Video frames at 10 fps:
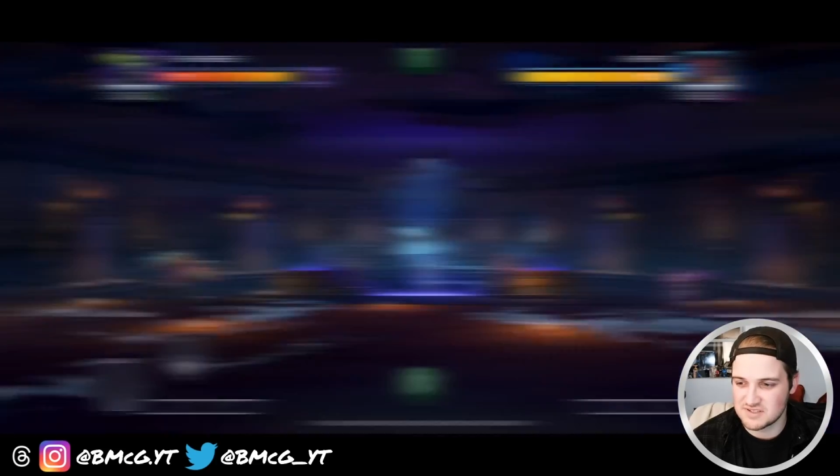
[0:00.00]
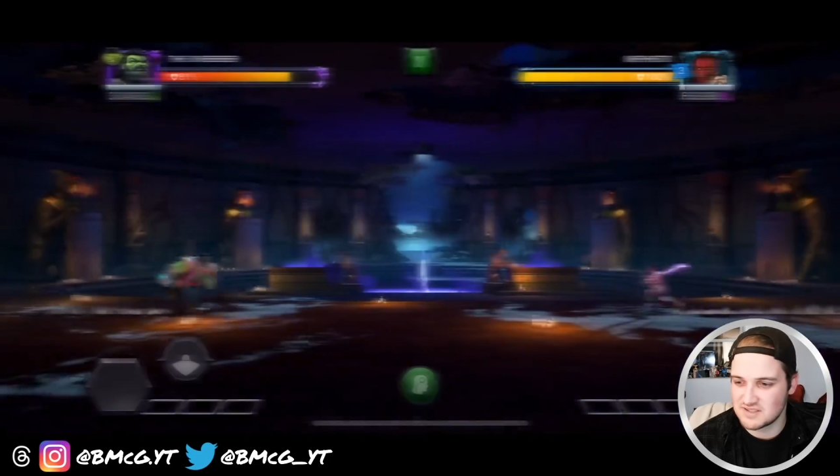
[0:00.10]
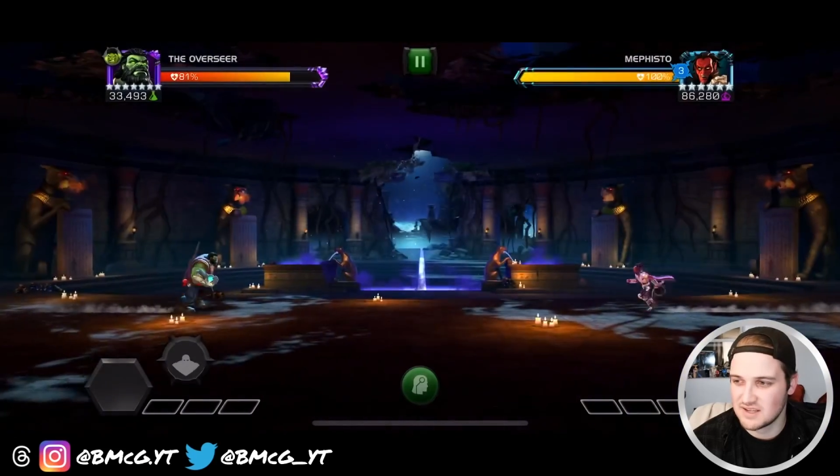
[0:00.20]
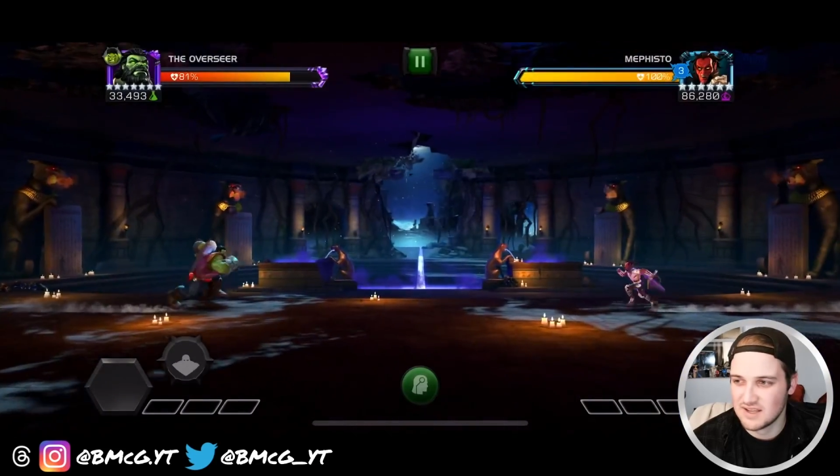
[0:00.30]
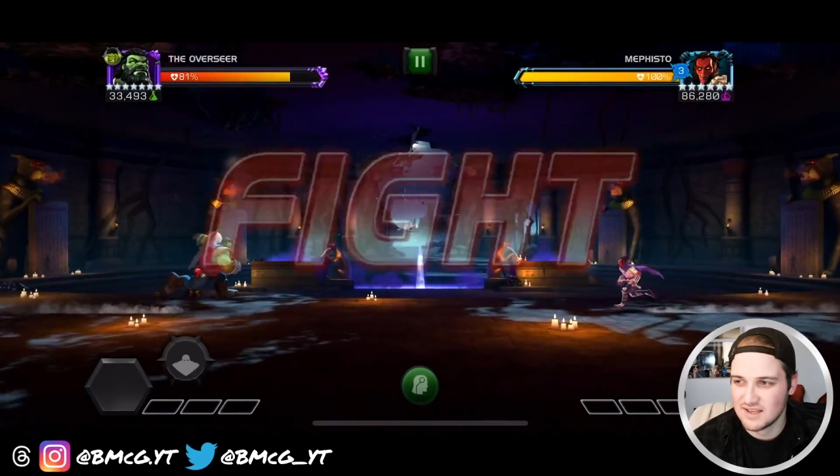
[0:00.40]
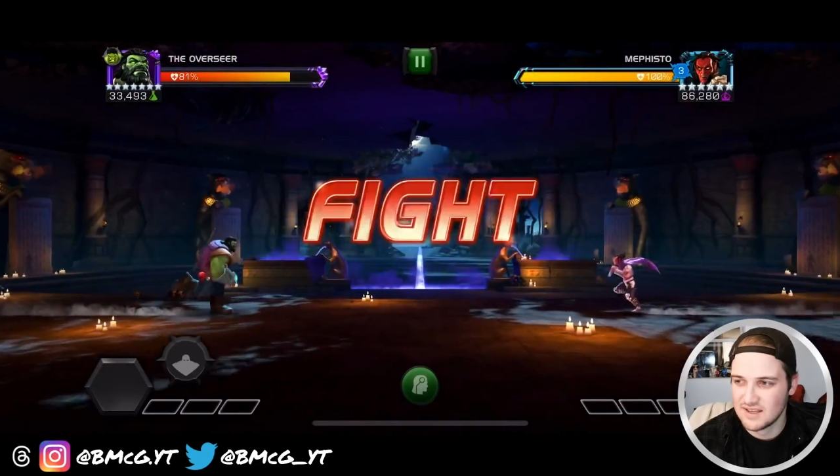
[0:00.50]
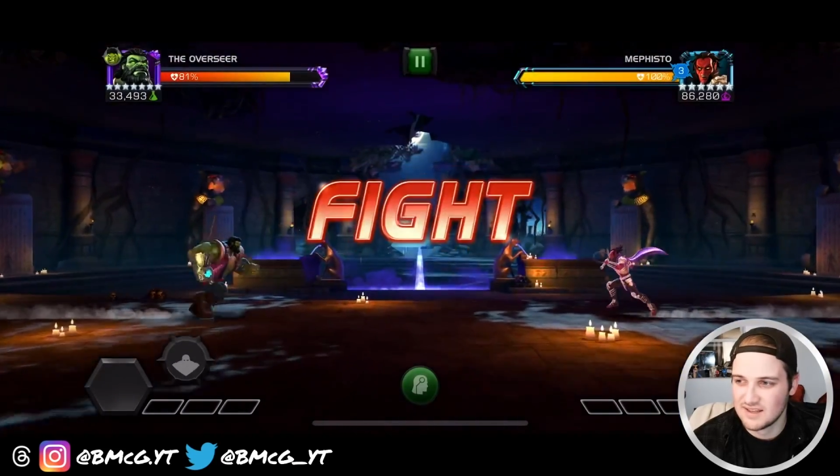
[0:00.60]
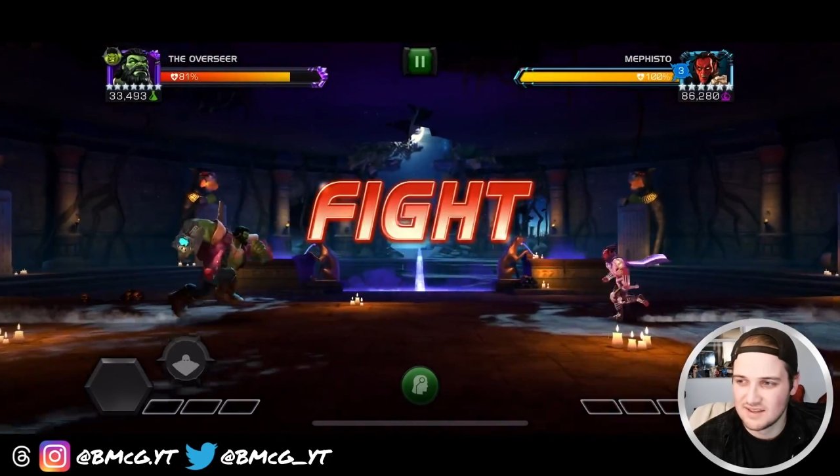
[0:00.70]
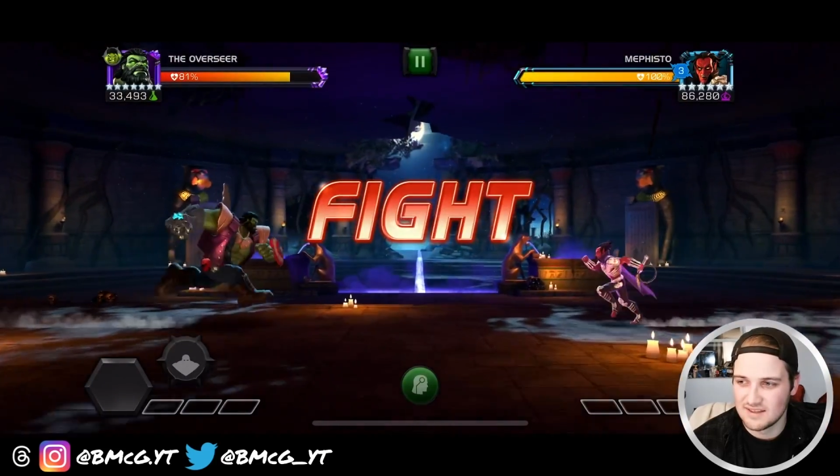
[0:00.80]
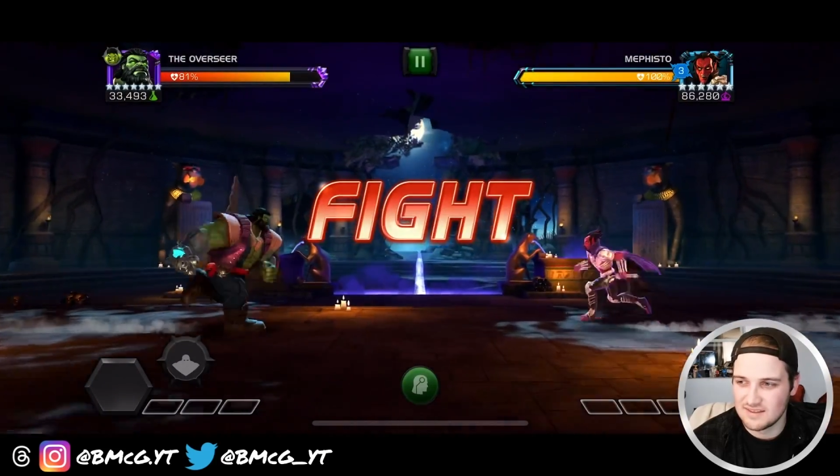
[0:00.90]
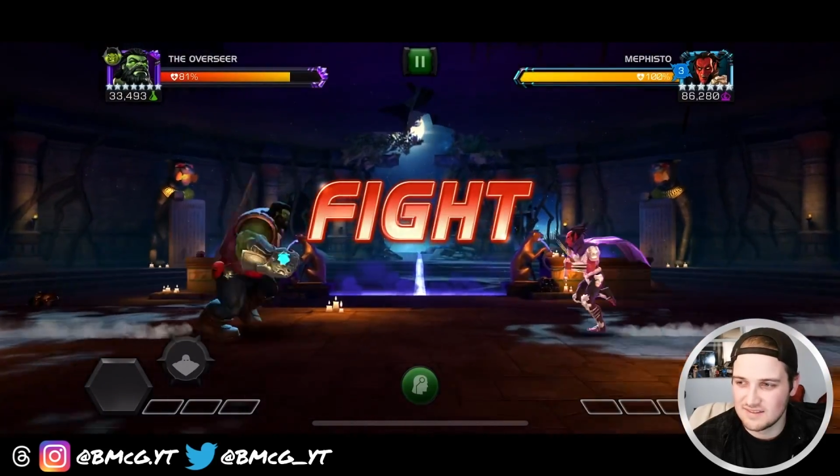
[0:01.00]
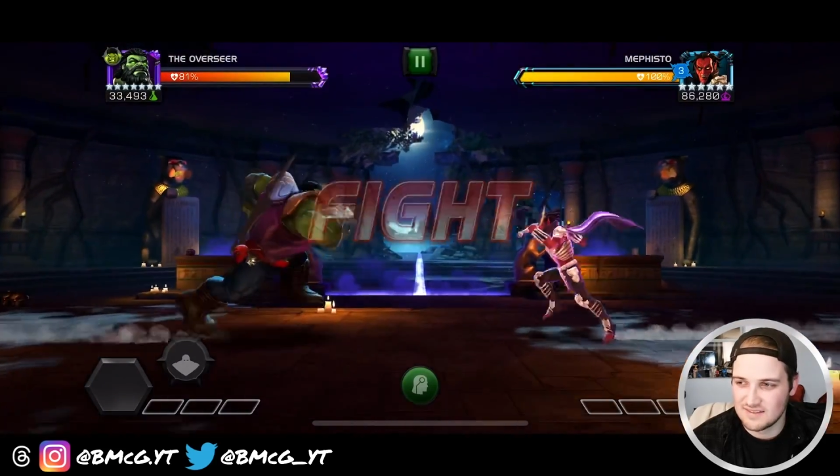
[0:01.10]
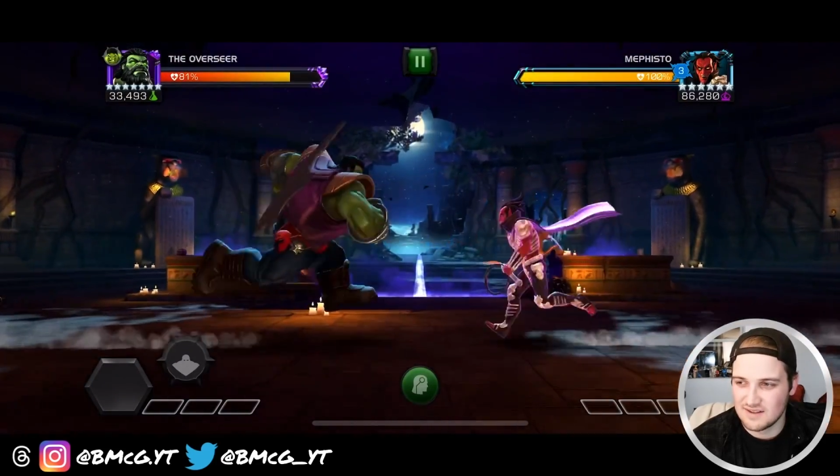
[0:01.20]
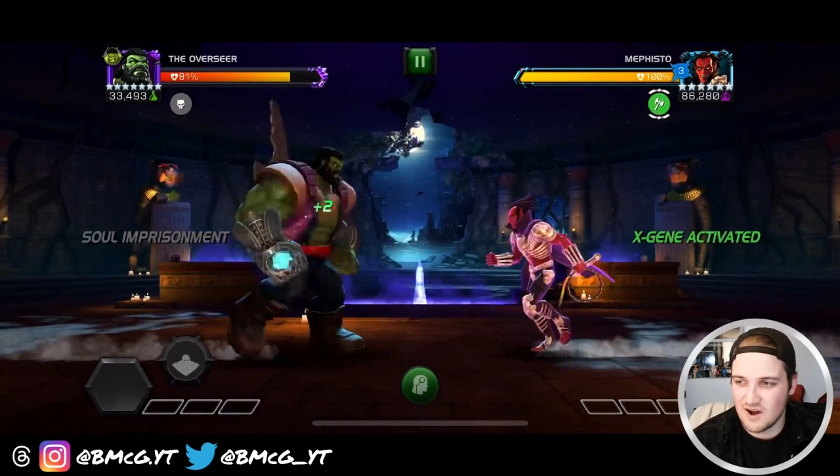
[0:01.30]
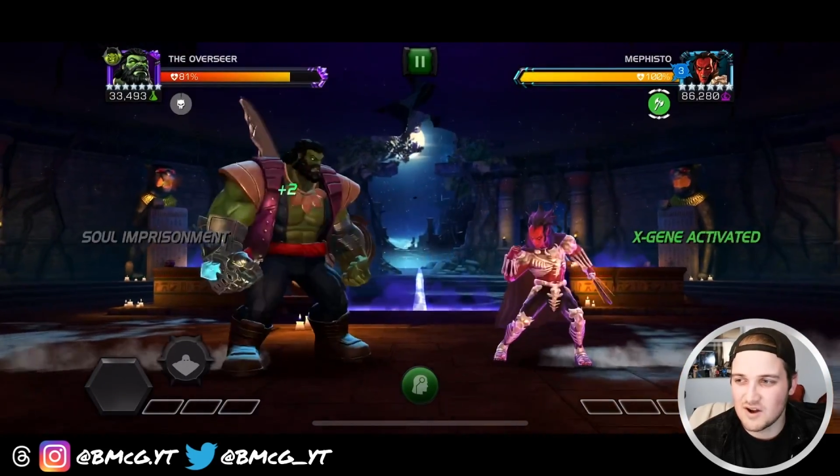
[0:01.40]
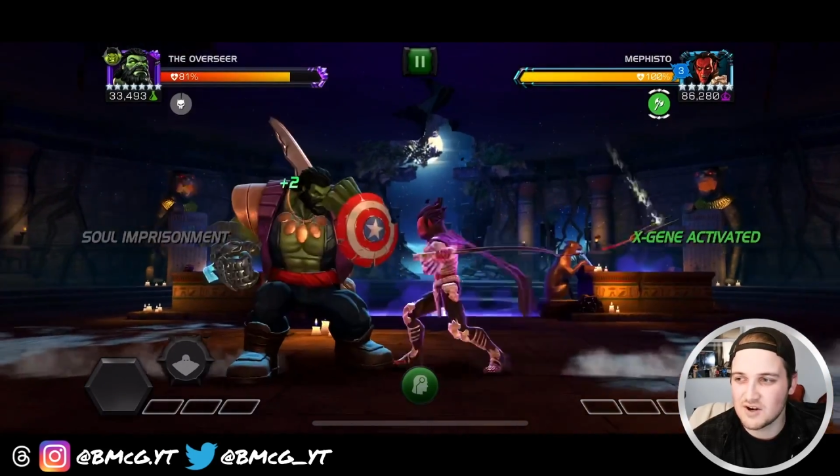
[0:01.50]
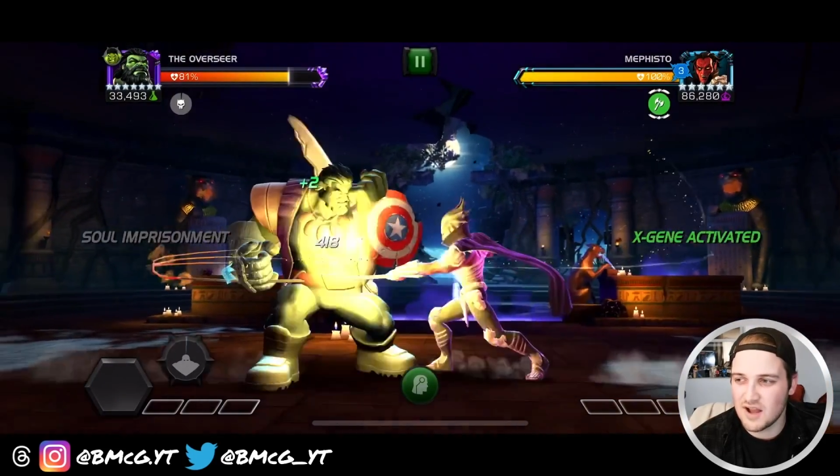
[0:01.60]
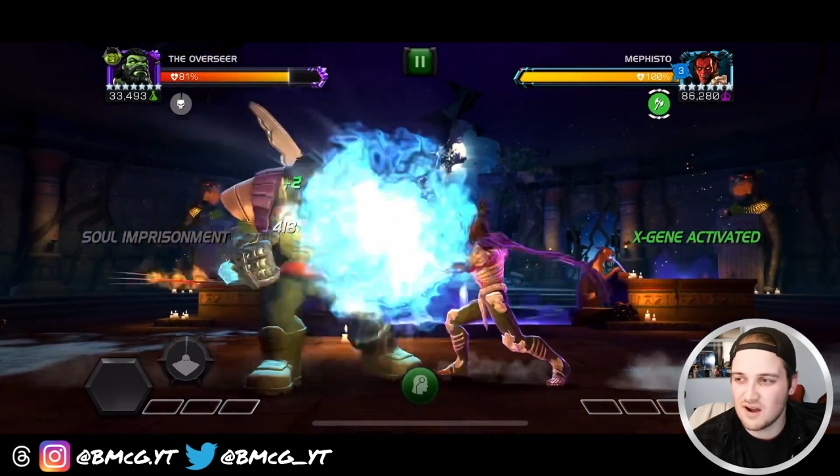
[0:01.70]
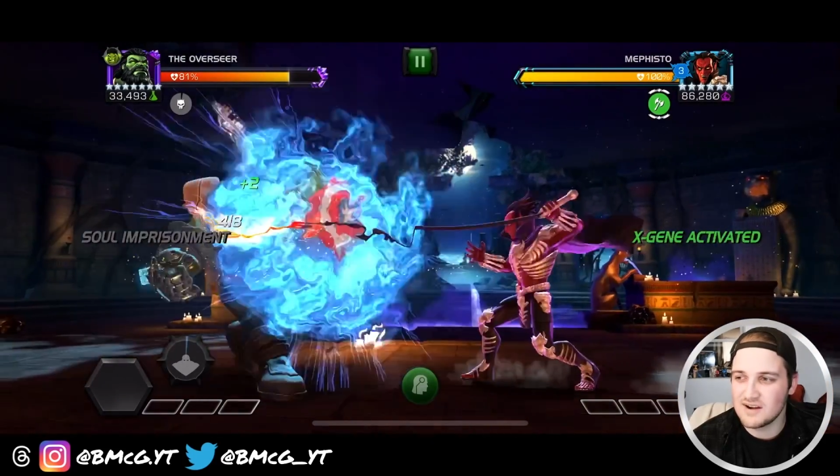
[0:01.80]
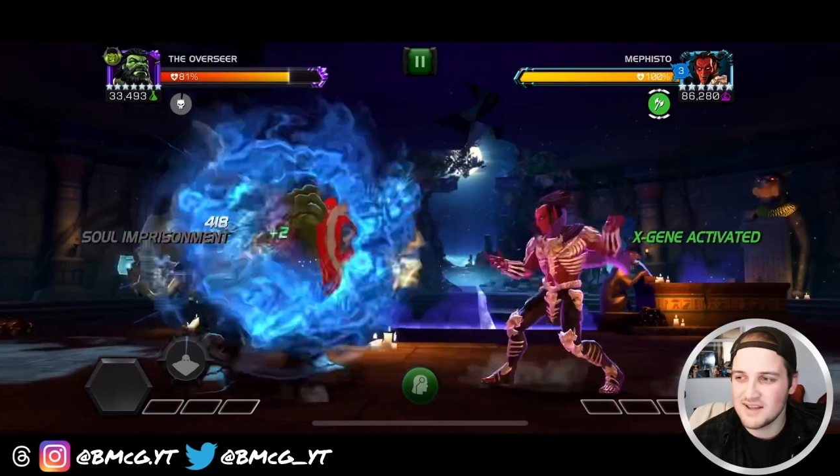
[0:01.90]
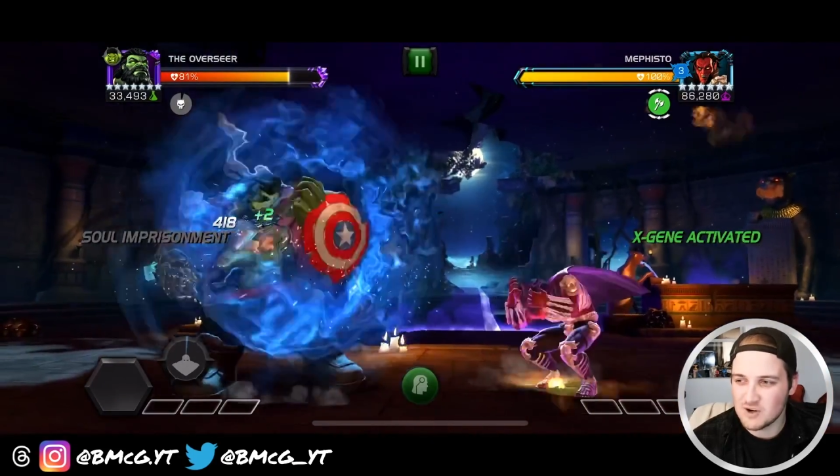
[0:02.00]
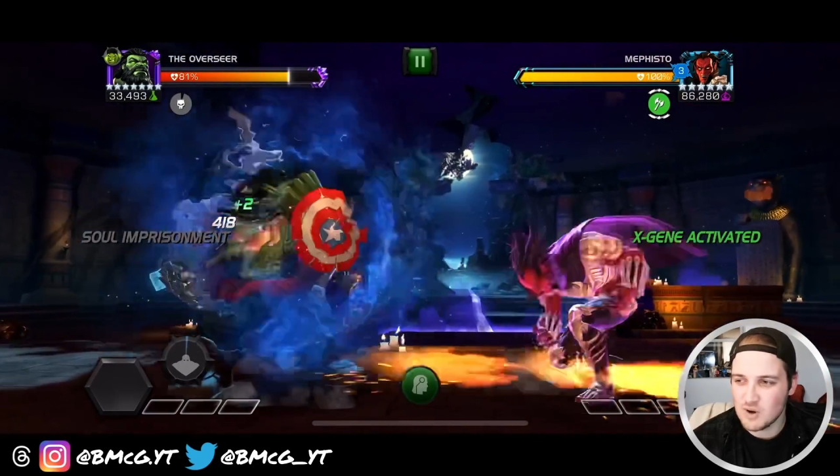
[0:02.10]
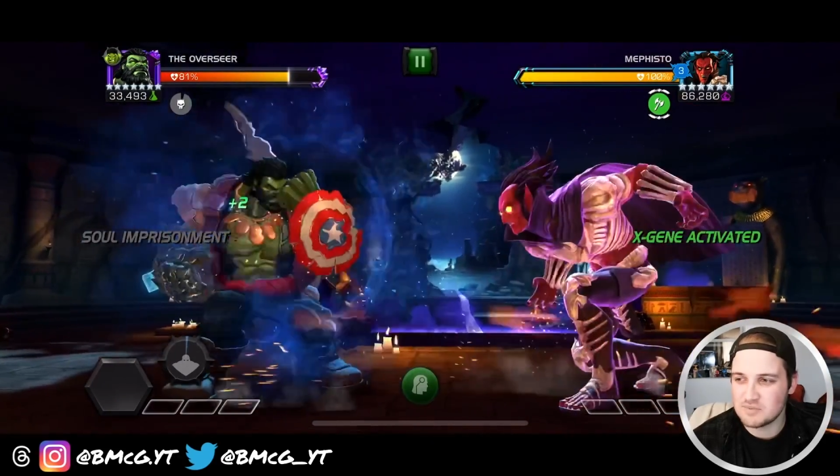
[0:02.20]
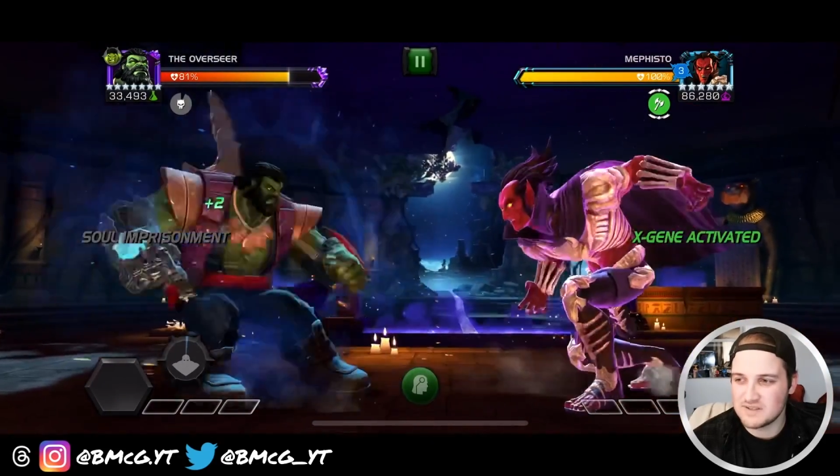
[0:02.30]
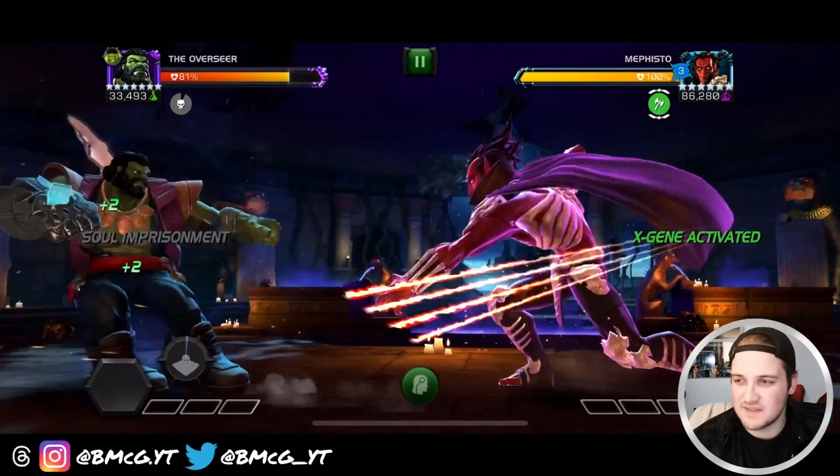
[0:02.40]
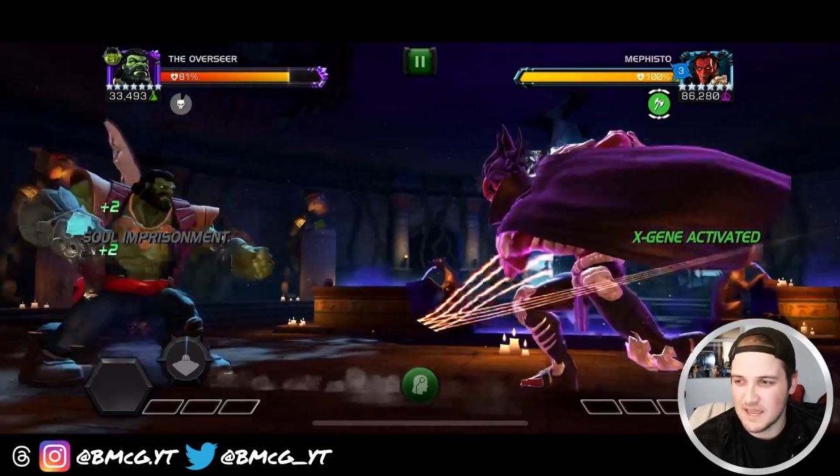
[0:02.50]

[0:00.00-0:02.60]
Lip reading: just uninterrupted